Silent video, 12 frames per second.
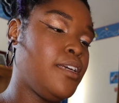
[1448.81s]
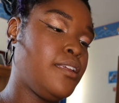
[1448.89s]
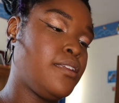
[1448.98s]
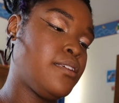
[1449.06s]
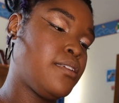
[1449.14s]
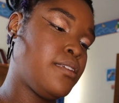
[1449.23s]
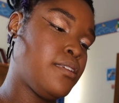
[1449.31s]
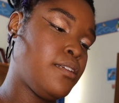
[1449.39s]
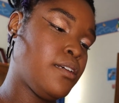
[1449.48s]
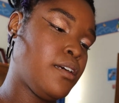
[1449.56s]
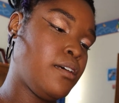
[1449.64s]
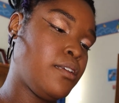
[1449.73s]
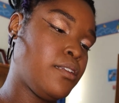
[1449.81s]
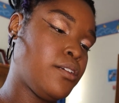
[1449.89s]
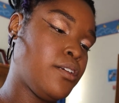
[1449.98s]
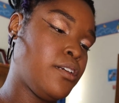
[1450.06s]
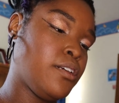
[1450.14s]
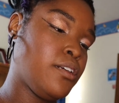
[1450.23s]
And this is in the
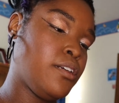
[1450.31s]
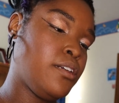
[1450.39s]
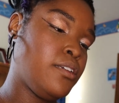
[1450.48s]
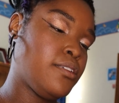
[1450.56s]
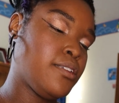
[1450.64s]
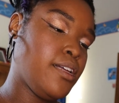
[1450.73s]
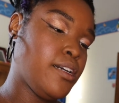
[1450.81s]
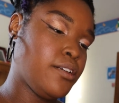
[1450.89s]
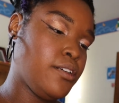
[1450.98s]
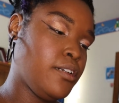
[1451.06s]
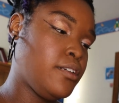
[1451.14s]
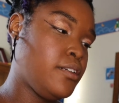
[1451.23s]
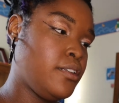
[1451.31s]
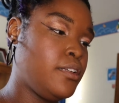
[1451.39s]
color Slacker.